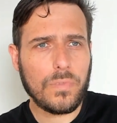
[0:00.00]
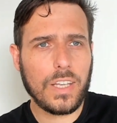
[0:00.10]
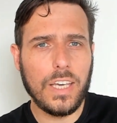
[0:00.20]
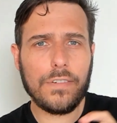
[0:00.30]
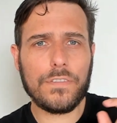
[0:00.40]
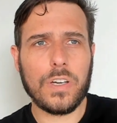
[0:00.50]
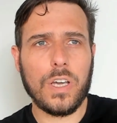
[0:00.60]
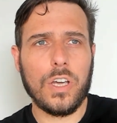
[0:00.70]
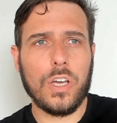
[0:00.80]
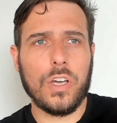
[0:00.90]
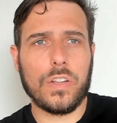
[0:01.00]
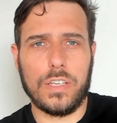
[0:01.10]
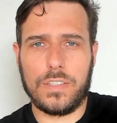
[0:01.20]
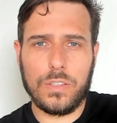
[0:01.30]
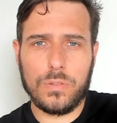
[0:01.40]
if
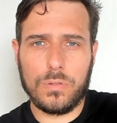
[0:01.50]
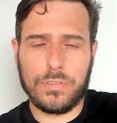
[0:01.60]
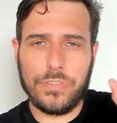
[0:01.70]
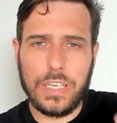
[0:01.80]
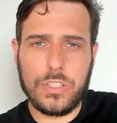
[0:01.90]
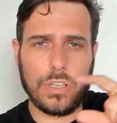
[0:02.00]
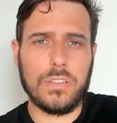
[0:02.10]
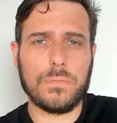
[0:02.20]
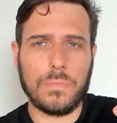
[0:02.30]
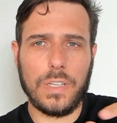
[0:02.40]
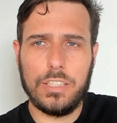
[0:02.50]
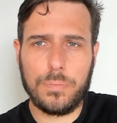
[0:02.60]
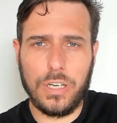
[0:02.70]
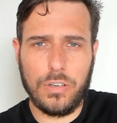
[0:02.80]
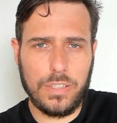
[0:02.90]
there's a little feature that has
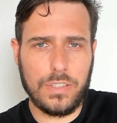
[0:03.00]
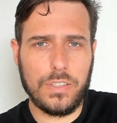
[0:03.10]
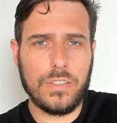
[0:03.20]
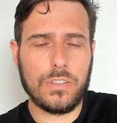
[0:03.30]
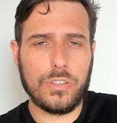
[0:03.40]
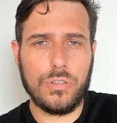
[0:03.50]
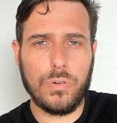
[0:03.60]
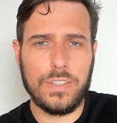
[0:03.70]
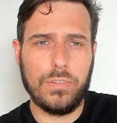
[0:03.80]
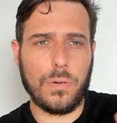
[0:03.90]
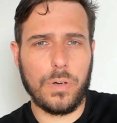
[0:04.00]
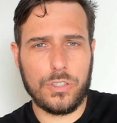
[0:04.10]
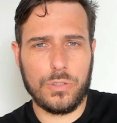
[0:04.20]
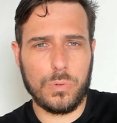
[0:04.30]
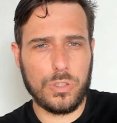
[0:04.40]
been granted to Raising
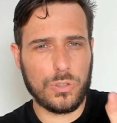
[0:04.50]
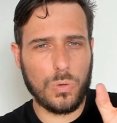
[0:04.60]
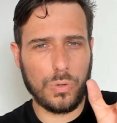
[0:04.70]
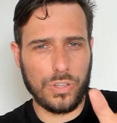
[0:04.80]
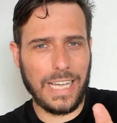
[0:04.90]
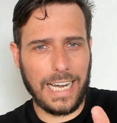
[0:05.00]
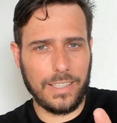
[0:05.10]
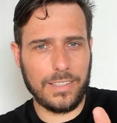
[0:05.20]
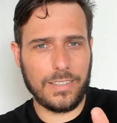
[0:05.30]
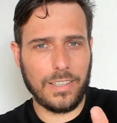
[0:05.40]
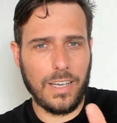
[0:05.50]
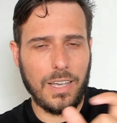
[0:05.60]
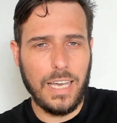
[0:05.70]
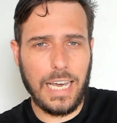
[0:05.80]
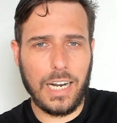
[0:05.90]
Vibrations, which is called thanks.
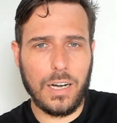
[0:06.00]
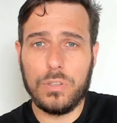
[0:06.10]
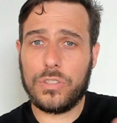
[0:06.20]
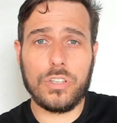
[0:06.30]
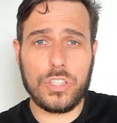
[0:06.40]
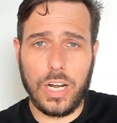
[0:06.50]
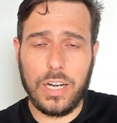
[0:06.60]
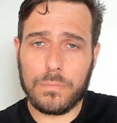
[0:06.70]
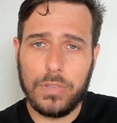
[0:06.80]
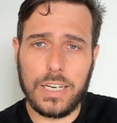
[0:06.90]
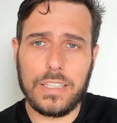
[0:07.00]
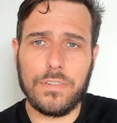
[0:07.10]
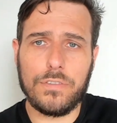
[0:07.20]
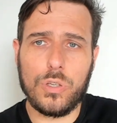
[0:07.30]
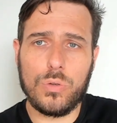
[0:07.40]
And I wanted to share that
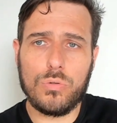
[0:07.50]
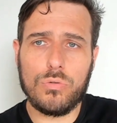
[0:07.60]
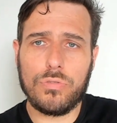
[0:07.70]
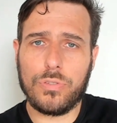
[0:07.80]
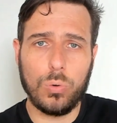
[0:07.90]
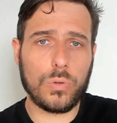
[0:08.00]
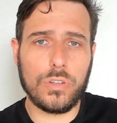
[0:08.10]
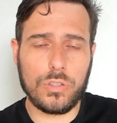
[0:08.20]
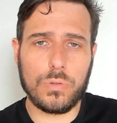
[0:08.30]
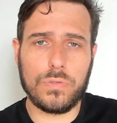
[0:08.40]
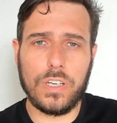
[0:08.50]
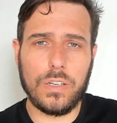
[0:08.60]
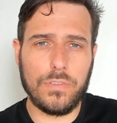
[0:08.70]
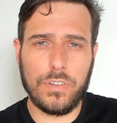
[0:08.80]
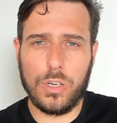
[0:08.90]
if you thought that this was
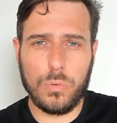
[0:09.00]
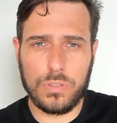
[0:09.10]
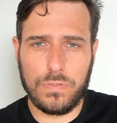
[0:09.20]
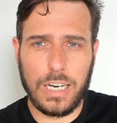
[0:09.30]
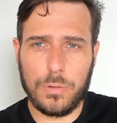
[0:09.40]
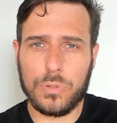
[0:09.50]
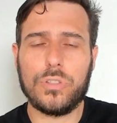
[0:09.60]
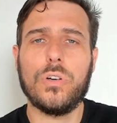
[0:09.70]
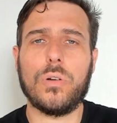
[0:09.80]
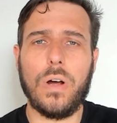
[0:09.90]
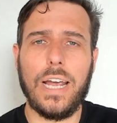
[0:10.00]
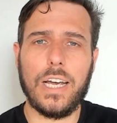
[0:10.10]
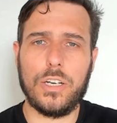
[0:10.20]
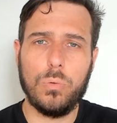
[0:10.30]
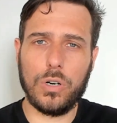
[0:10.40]
video was valuable to you in a way
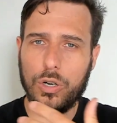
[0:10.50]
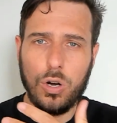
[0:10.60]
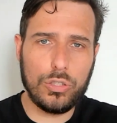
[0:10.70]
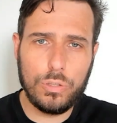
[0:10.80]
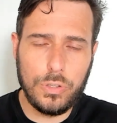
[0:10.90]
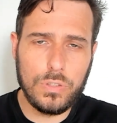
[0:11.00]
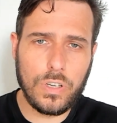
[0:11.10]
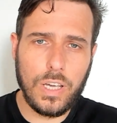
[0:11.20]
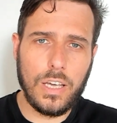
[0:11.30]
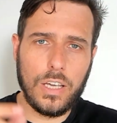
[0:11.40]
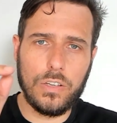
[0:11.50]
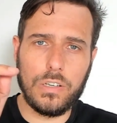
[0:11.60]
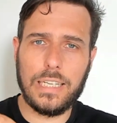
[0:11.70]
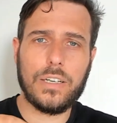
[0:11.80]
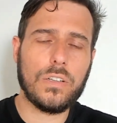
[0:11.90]
and you want to contribute, you
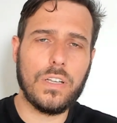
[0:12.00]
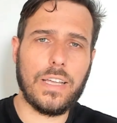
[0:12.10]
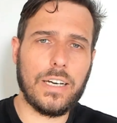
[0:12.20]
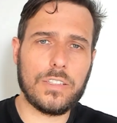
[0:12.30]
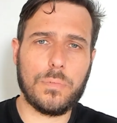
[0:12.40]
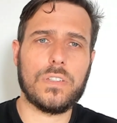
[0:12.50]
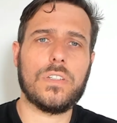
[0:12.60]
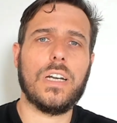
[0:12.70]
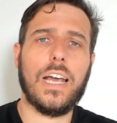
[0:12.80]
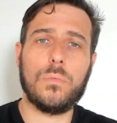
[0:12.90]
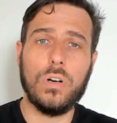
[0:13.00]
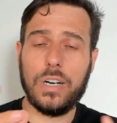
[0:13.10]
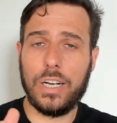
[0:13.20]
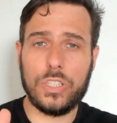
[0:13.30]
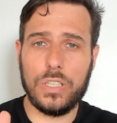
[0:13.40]
click on the thanks button. And what it
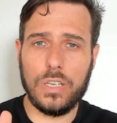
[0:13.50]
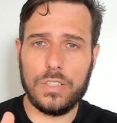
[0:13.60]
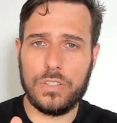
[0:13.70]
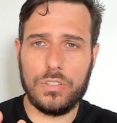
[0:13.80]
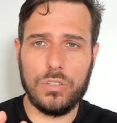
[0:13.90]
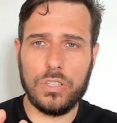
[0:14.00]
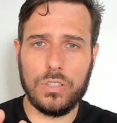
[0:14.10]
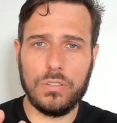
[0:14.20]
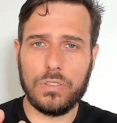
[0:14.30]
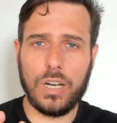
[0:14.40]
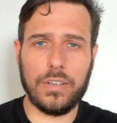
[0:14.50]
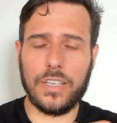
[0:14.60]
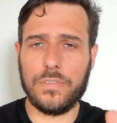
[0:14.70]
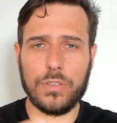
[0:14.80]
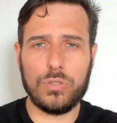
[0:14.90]
actually does is you can kind of
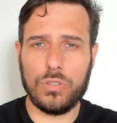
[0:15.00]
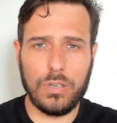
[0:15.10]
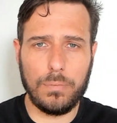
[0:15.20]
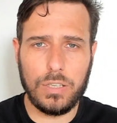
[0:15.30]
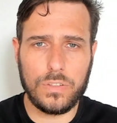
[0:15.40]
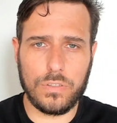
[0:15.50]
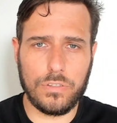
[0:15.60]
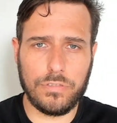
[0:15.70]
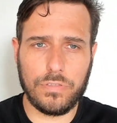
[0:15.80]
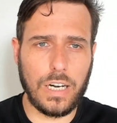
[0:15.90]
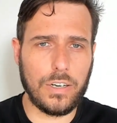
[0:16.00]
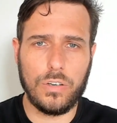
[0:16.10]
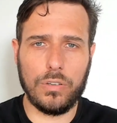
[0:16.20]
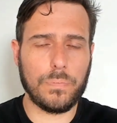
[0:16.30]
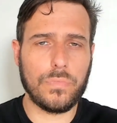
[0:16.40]
give a certain amount of, I don't
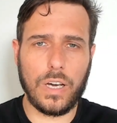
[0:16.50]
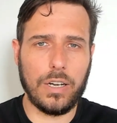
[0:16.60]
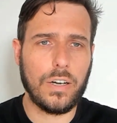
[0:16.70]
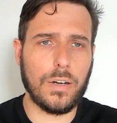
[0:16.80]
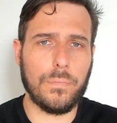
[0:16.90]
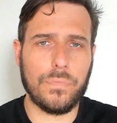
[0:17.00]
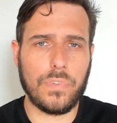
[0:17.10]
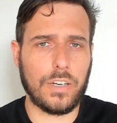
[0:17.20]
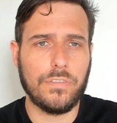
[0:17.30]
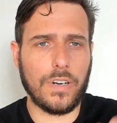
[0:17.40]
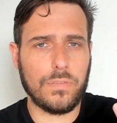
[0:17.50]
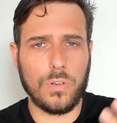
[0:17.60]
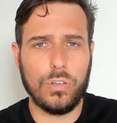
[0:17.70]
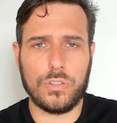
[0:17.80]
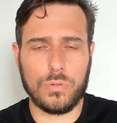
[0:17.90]
know, like
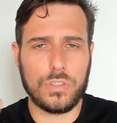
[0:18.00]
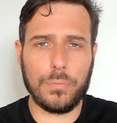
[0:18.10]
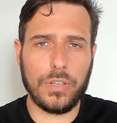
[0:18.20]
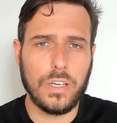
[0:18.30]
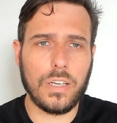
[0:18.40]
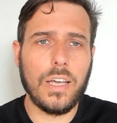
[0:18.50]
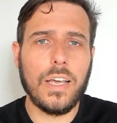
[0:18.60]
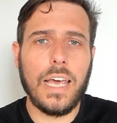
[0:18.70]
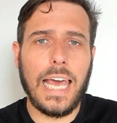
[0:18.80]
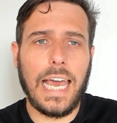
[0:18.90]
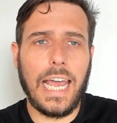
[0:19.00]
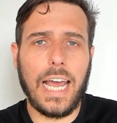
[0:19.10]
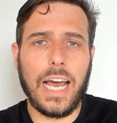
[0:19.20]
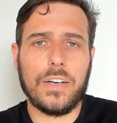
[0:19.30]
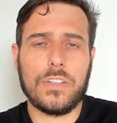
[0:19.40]
$5 or something.
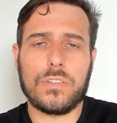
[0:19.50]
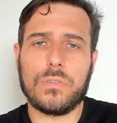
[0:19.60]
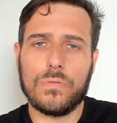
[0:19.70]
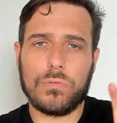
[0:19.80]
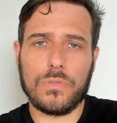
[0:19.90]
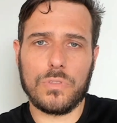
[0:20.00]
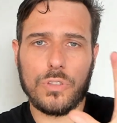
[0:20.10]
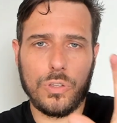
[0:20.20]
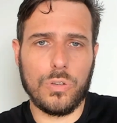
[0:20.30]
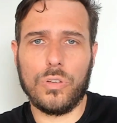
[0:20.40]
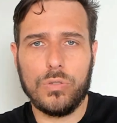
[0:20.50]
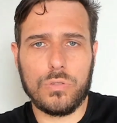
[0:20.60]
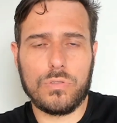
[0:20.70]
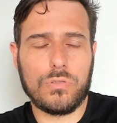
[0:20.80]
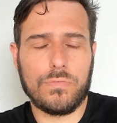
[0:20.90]
And you,
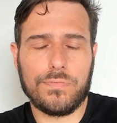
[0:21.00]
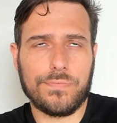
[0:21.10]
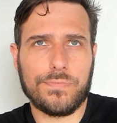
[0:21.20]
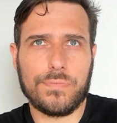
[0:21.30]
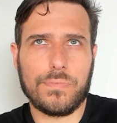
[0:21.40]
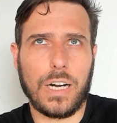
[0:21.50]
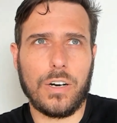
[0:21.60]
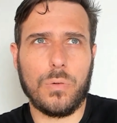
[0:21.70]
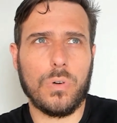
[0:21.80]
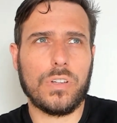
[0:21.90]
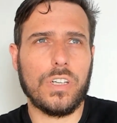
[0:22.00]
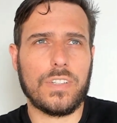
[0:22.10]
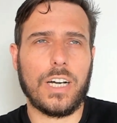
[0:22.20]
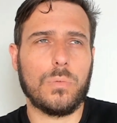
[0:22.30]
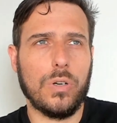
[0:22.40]
I don't know what the
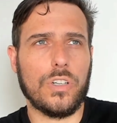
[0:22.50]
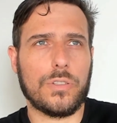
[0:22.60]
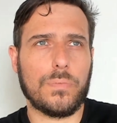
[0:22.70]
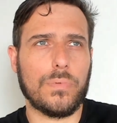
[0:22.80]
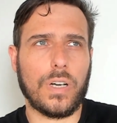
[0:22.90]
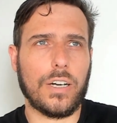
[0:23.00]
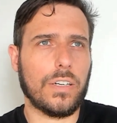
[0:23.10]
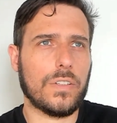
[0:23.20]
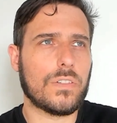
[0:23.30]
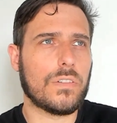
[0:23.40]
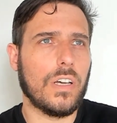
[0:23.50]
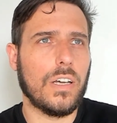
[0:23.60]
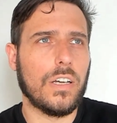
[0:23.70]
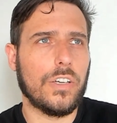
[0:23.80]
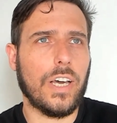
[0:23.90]
exact word is, but
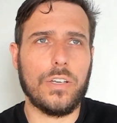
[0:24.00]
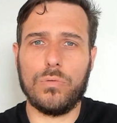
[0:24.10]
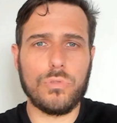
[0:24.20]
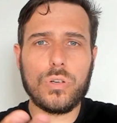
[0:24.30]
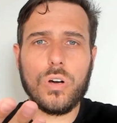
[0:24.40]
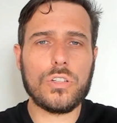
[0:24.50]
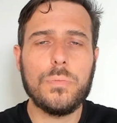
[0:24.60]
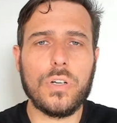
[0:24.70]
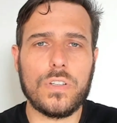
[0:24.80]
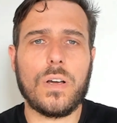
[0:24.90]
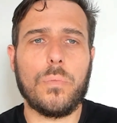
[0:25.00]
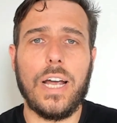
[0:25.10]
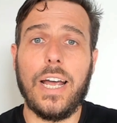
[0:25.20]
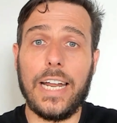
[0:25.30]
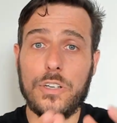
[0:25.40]
you contribute in some way,
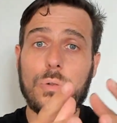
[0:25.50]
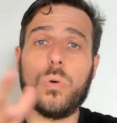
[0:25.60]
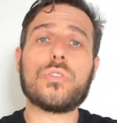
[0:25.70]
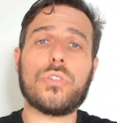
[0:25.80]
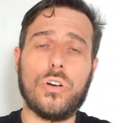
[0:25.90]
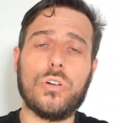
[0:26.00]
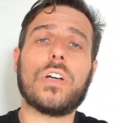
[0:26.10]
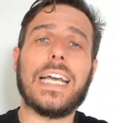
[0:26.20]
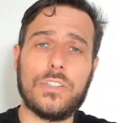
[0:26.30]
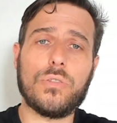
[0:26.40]
and you also get to